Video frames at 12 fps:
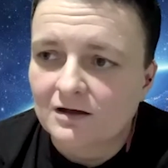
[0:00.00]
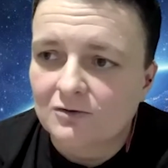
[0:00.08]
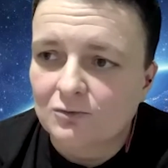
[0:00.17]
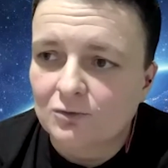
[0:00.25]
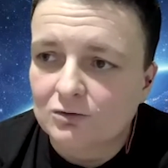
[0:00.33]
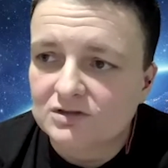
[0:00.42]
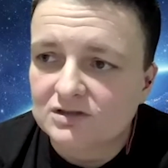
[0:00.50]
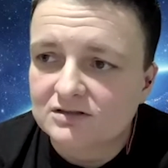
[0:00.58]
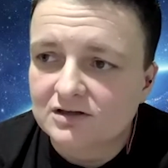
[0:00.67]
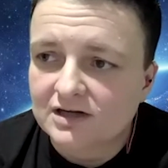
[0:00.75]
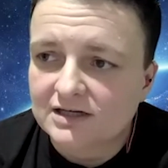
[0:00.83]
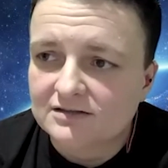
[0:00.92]
wrote and
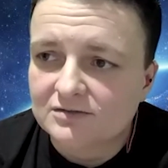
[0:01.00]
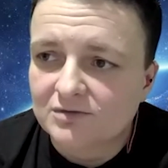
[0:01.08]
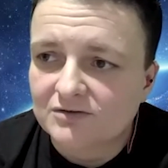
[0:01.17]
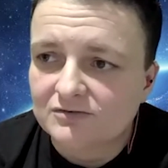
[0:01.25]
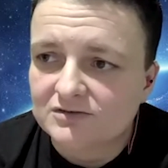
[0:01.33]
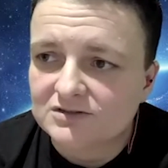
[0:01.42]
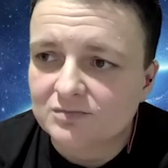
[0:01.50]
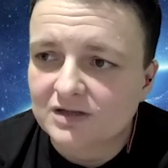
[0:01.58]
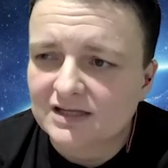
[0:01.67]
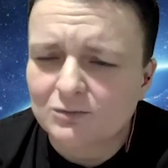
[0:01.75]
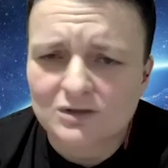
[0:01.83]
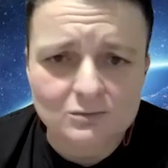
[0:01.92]
directed my first
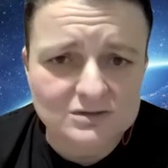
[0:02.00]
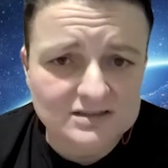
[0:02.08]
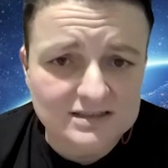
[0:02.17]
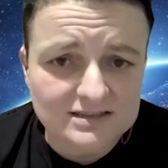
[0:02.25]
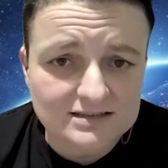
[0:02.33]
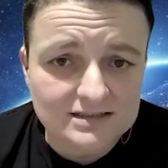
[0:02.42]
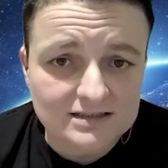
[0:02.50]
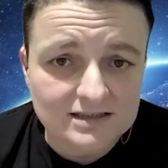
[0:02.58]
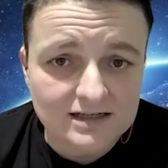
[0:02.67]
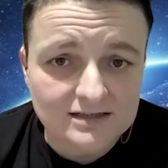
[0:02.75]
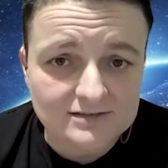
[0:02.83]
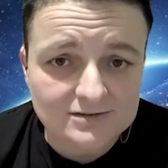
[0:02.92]
play when I was 16, I
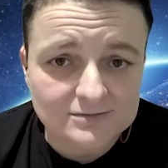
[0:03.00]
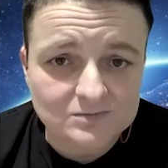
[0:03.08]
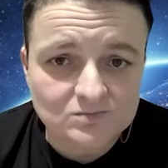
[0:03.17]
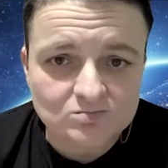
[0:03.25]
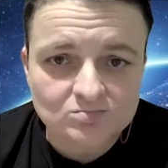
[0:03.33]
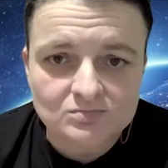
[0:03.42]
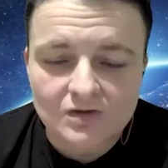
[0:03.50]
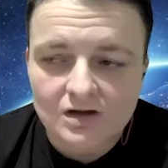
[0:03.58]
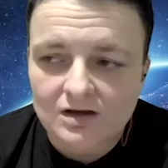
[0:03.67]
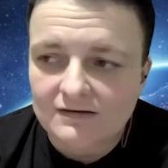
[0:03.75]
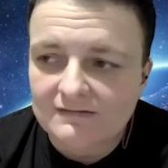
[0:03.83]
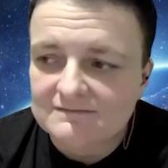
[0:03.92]
guess.
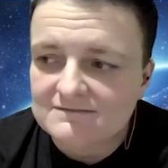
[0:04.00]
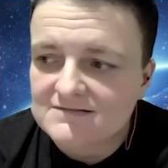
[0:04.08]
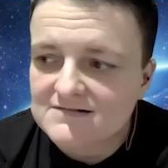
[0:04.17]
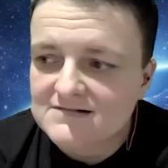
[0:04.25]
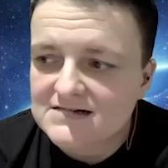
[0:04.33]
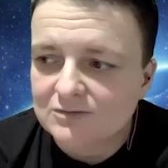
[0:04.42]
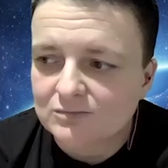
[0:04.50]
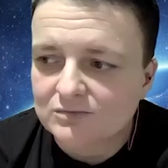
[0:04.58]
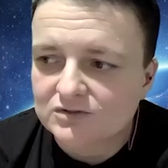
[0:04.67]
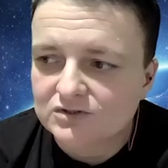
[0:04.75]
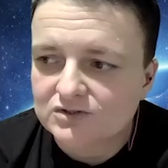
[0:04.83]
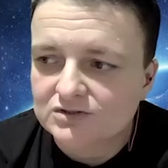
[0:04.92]
And I
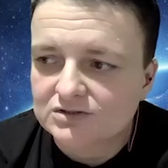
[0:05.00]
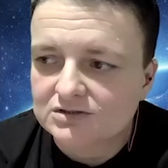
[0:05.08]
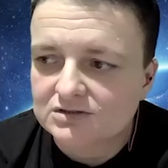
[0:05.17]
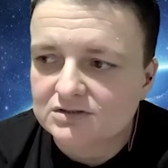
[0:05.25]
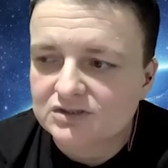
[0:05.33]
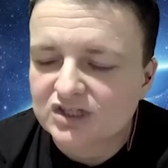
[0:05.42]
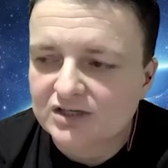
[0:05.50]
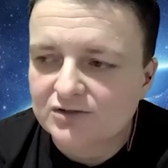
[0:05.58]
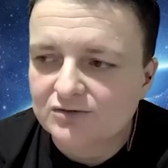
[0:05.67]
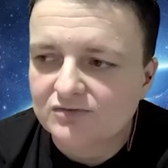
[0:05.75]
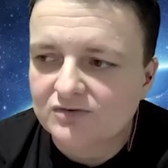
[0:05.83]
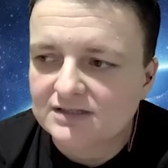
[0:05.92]
was trying
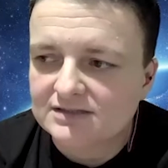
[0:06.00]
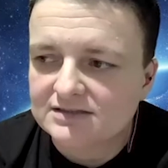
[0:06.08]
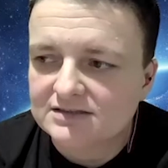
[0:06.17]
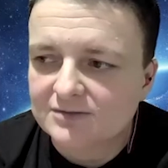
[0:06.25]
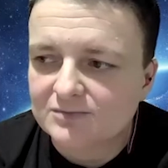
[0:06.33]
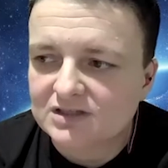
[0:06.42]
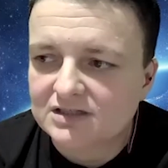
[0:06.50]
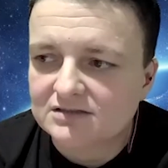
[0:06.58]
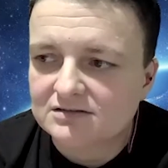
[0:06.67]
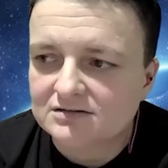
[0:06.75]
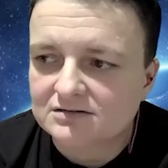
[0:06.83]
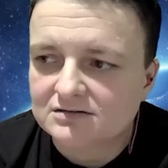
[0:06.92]
to find something